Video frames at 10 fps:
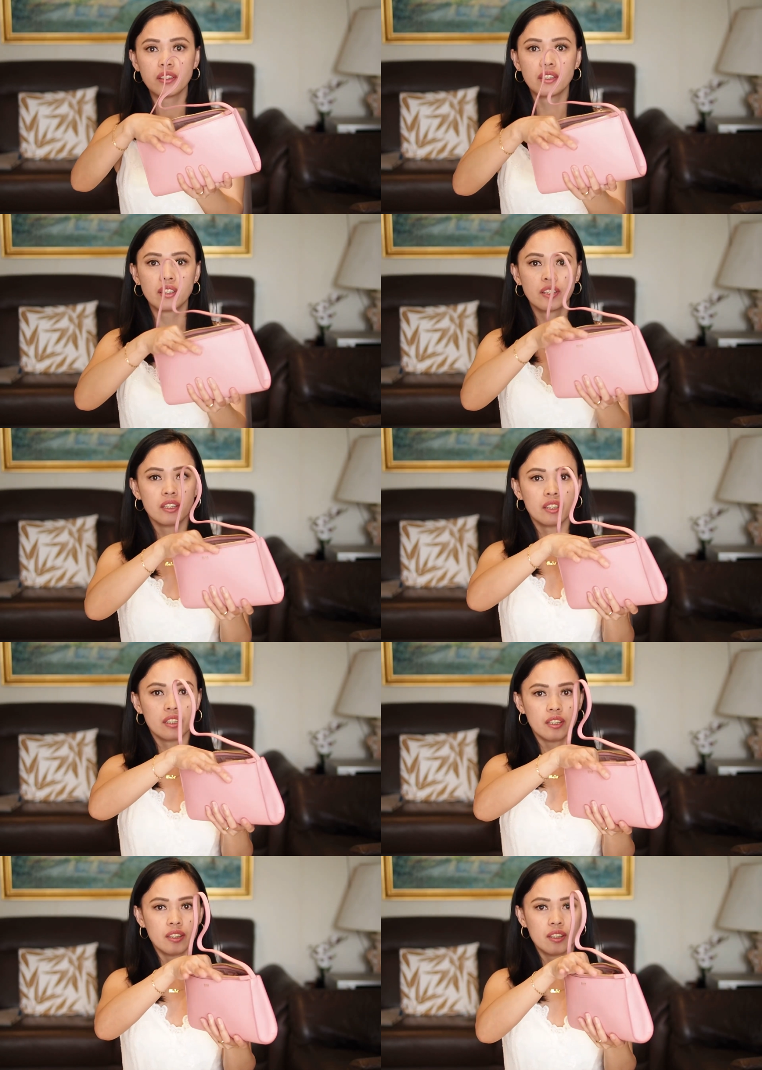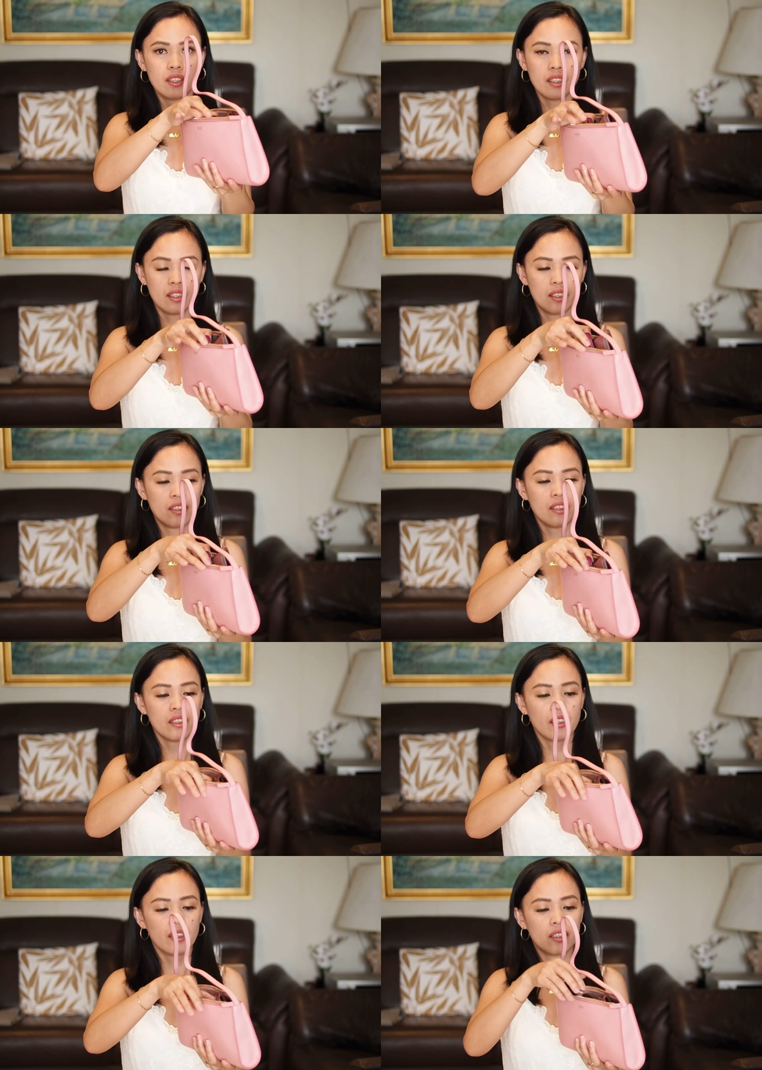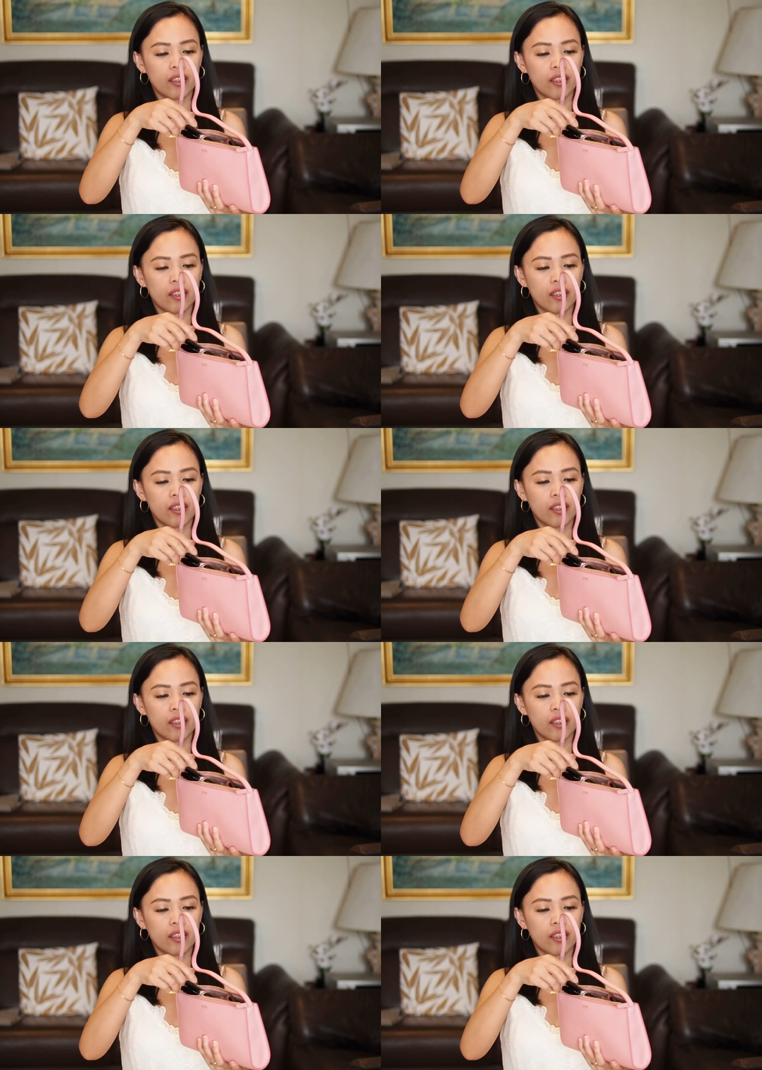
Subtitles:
[no speech]